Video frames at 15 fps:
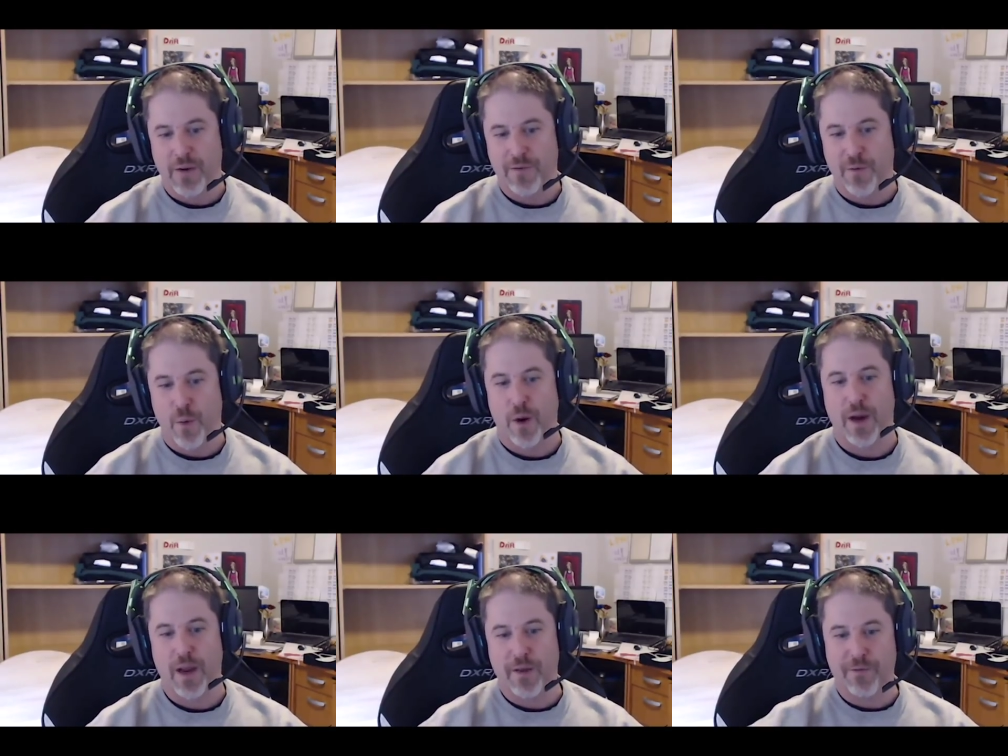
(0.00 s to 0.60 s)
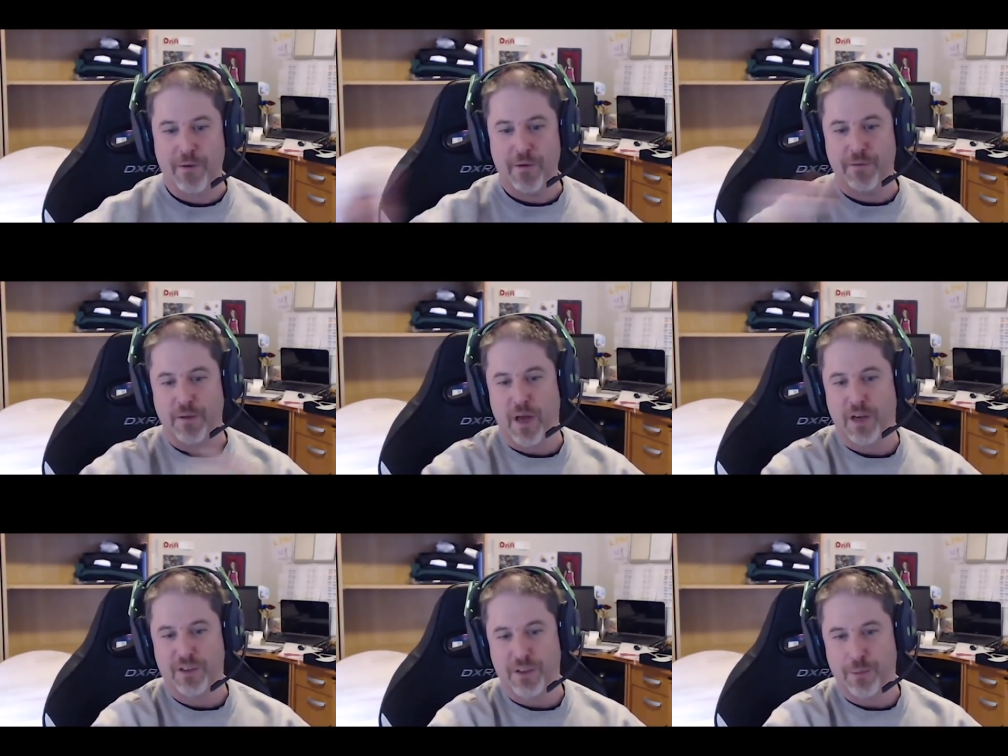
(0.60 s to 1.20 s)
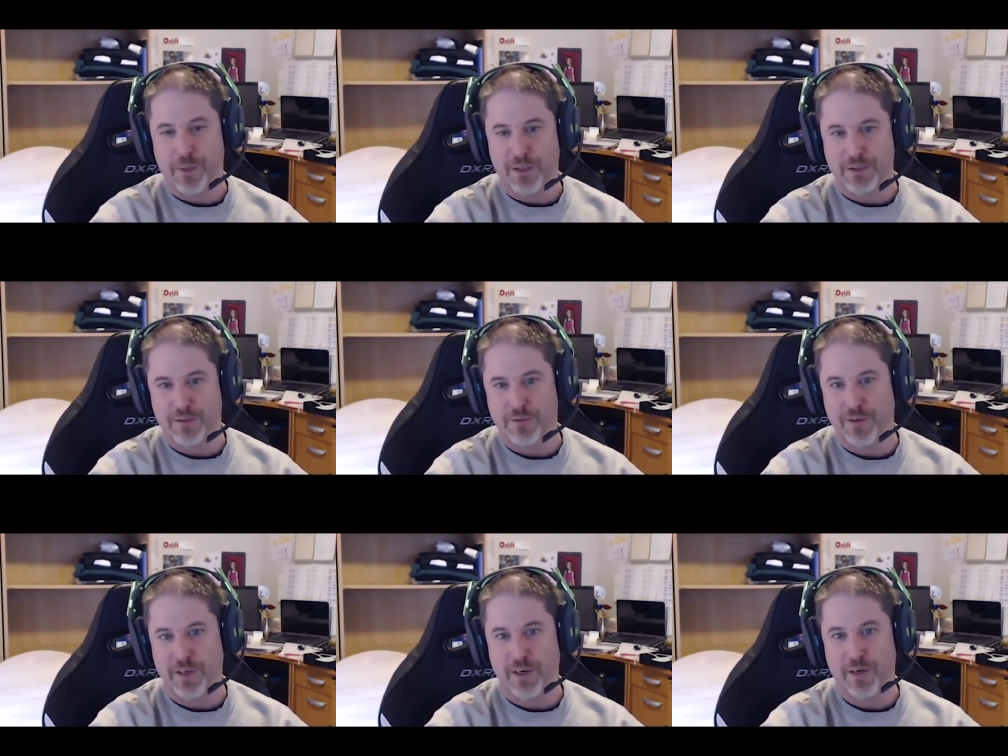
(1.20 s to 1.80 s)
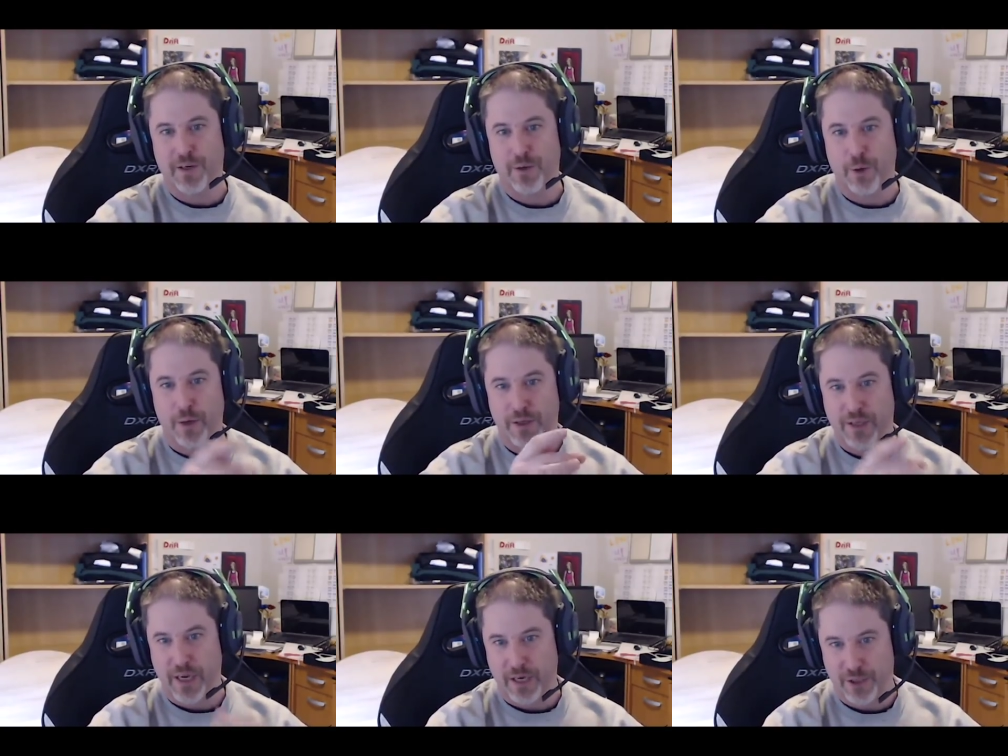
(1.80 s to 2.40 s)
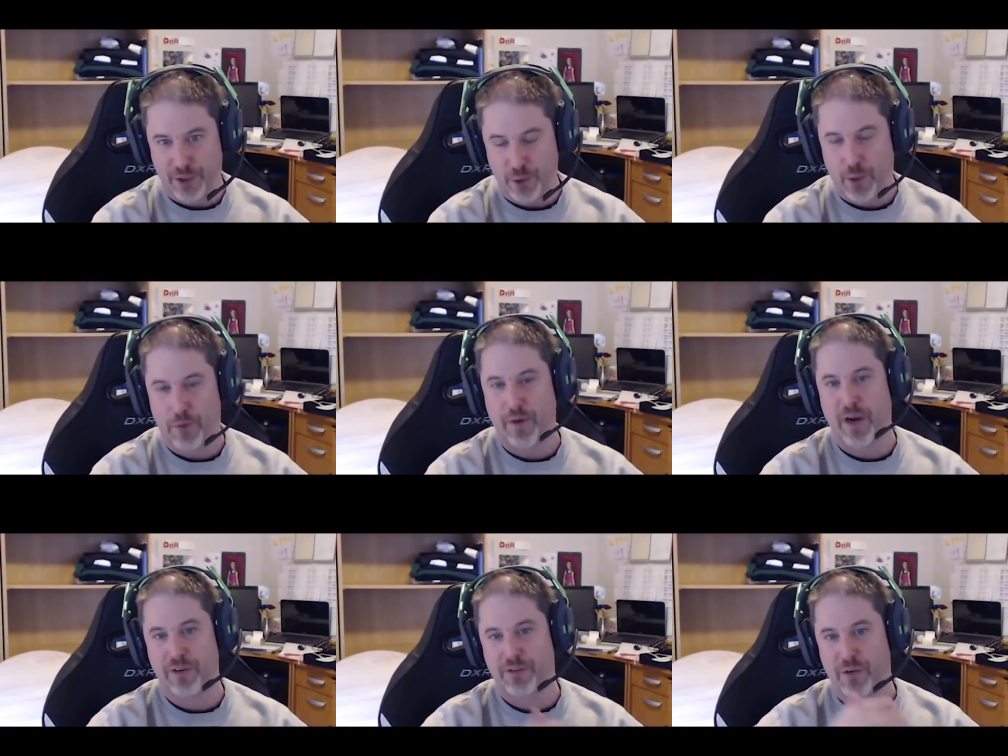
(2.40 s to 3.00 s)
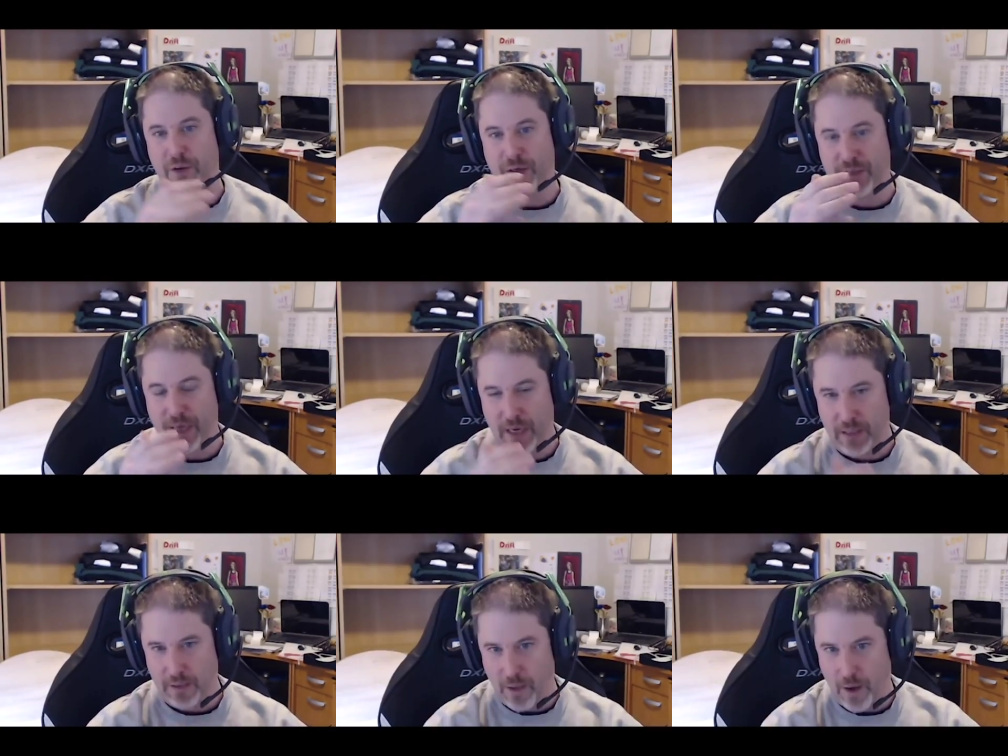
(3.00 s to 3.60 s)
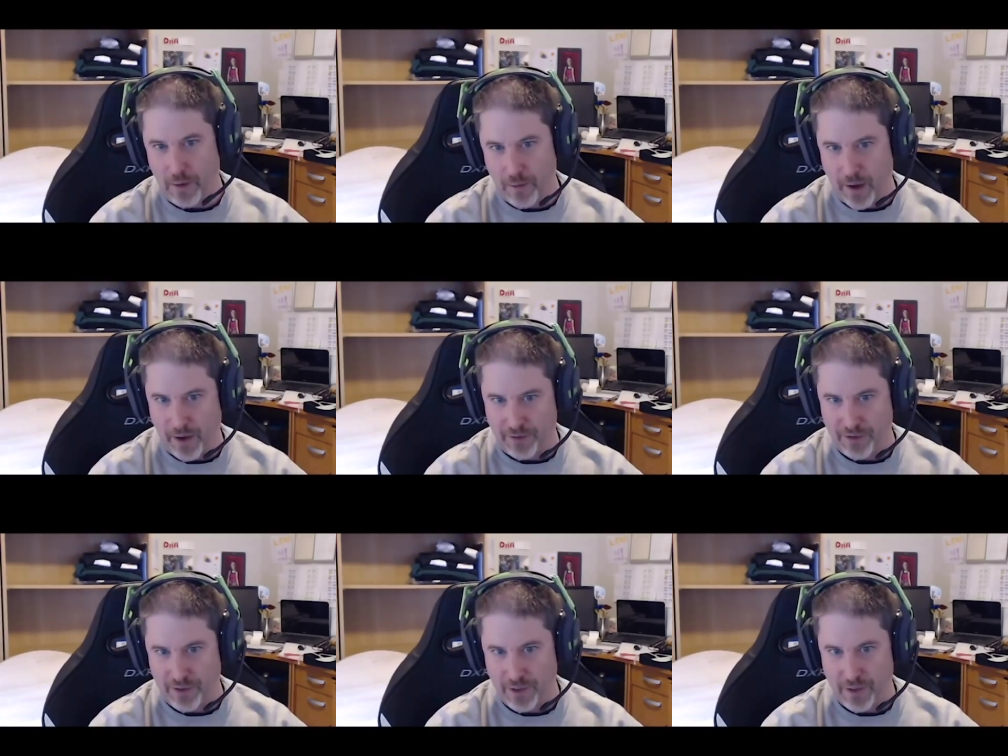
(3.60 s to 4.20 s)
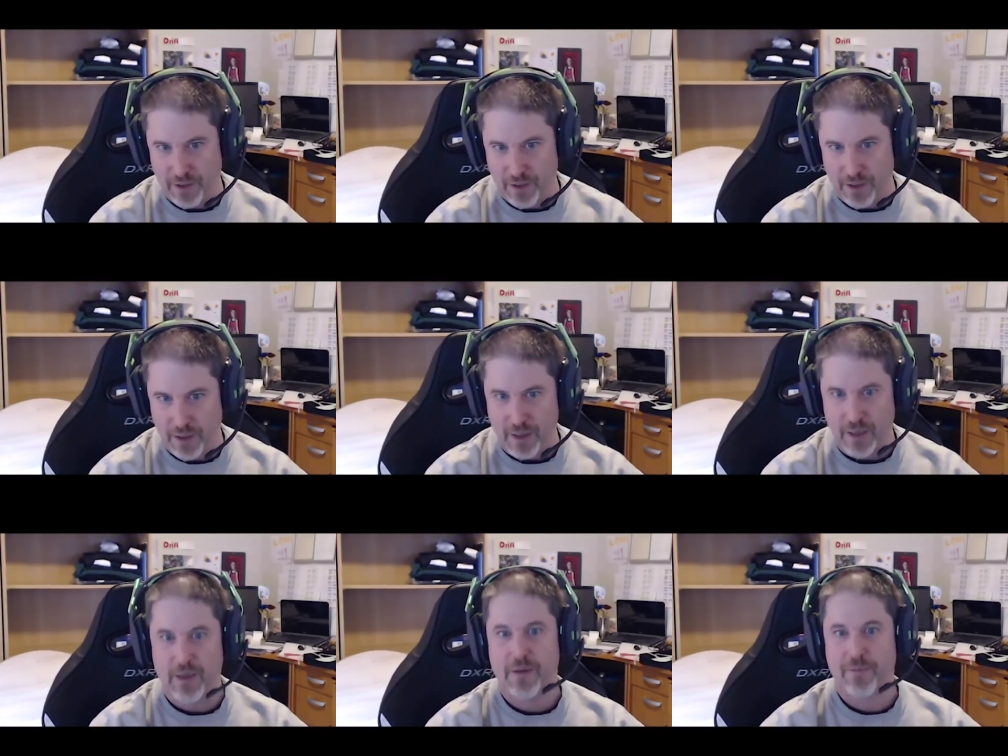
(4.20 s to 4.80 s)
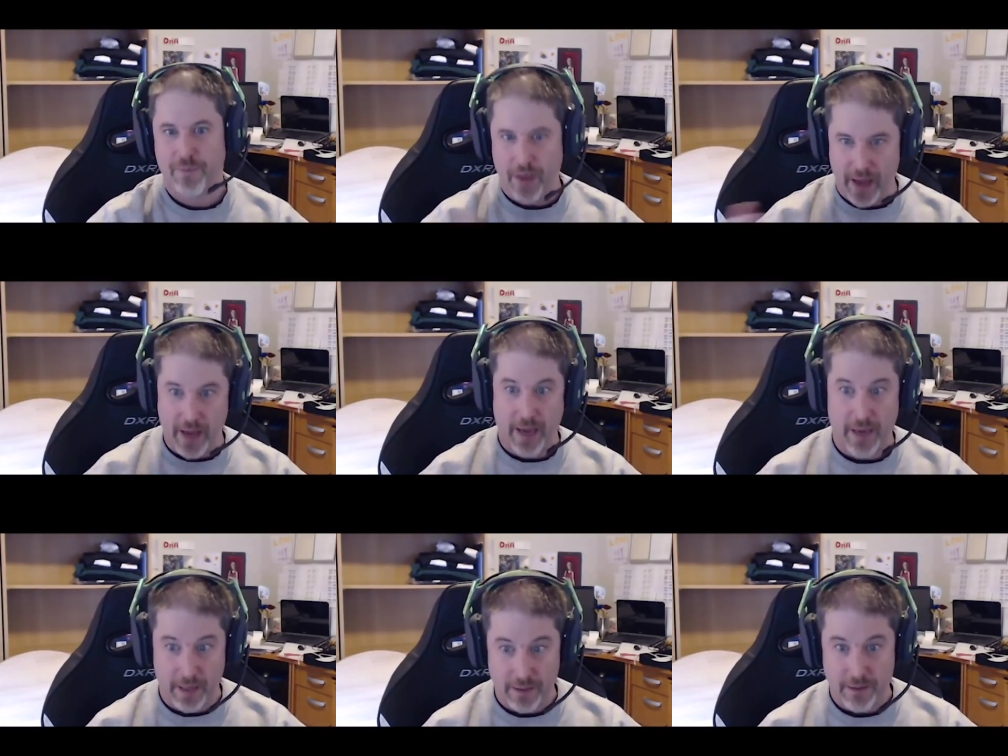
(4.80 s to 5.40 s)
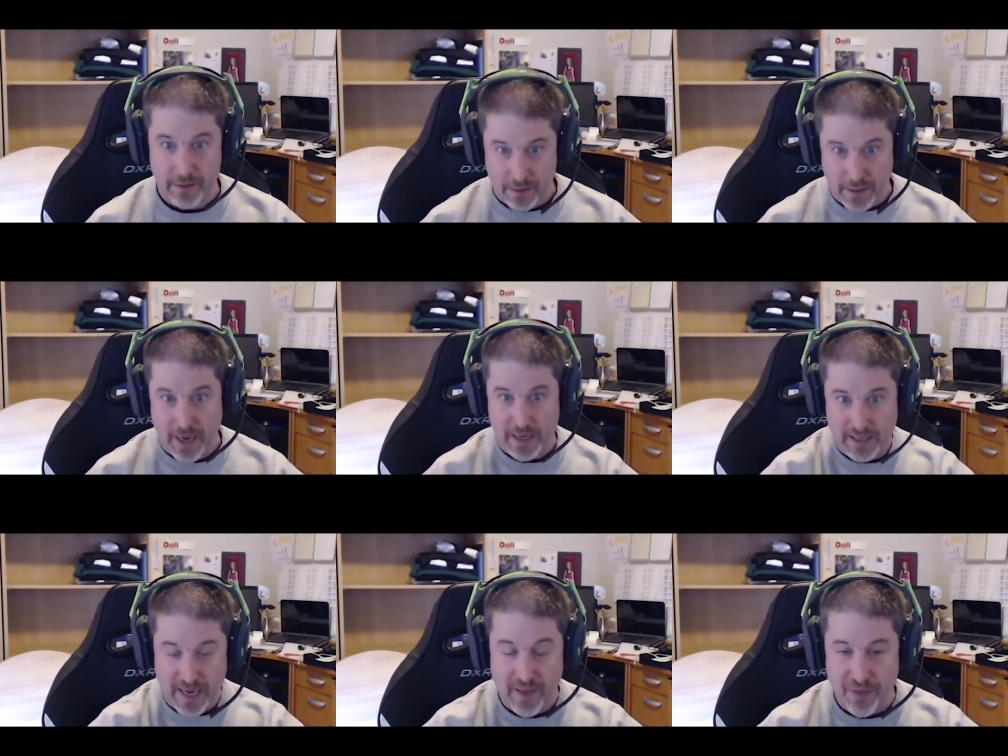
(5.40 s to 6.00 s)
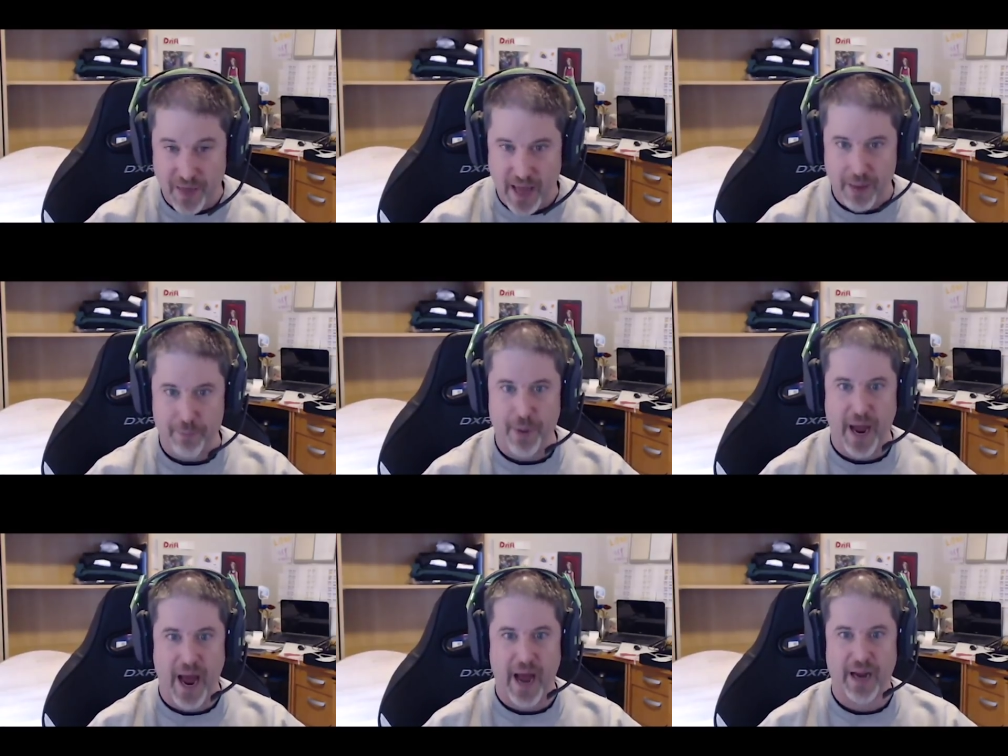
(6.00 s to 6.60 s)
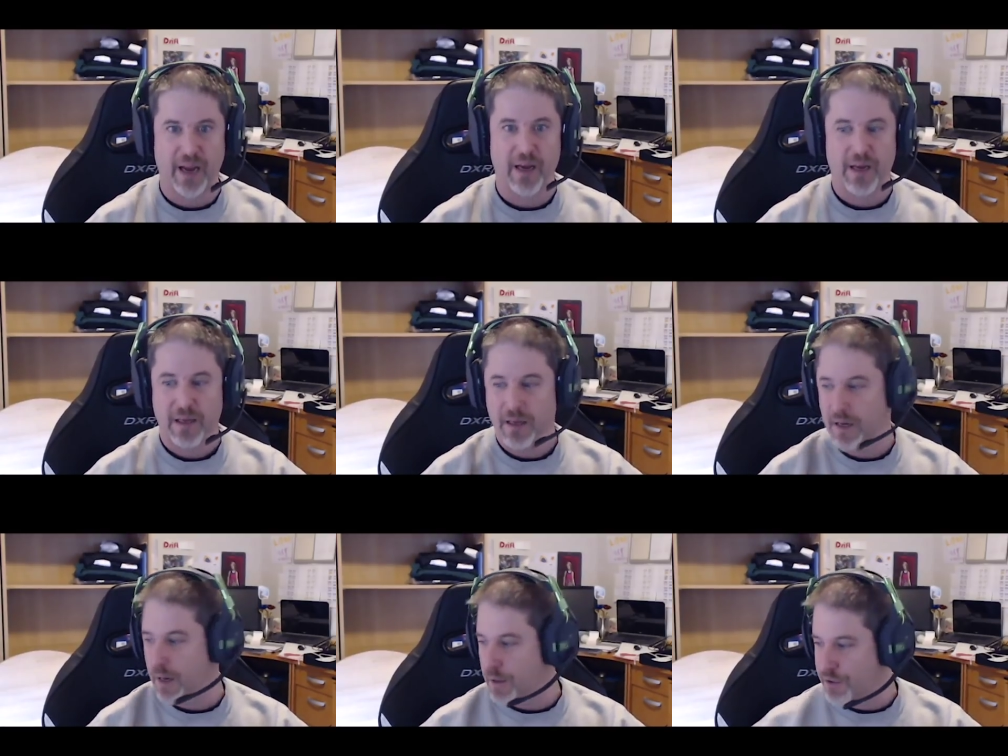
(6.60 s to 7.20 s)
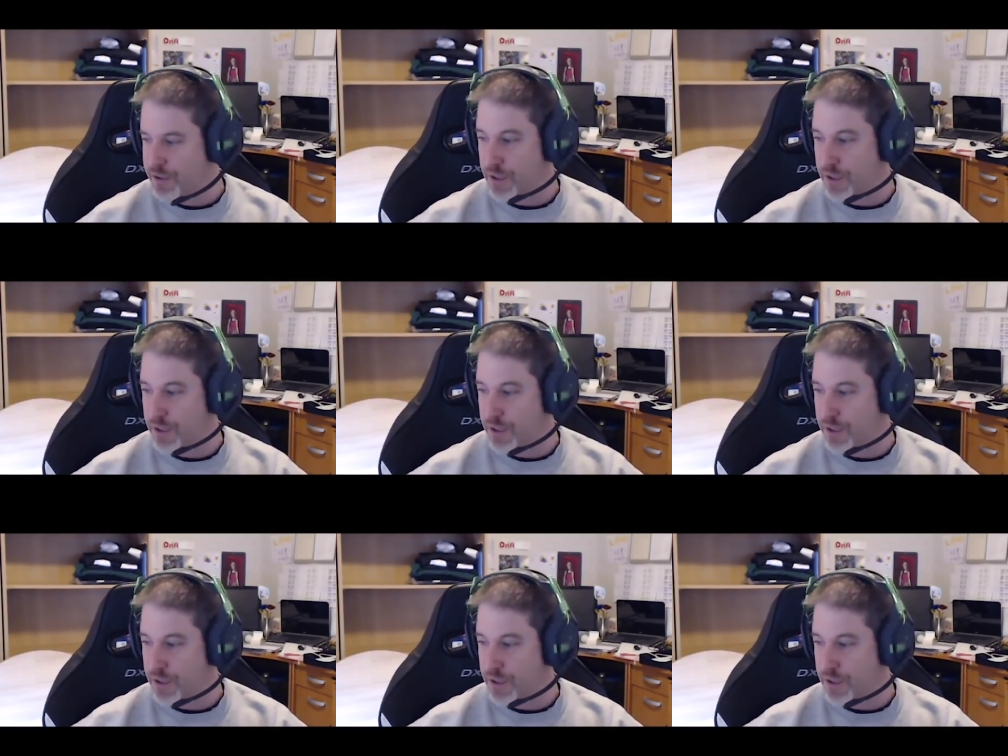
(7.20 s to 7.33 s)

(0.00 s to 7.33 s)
for if you've lost a bunch of vigor, you can take a short rest, you can take a long rest, and and get that back. You and know,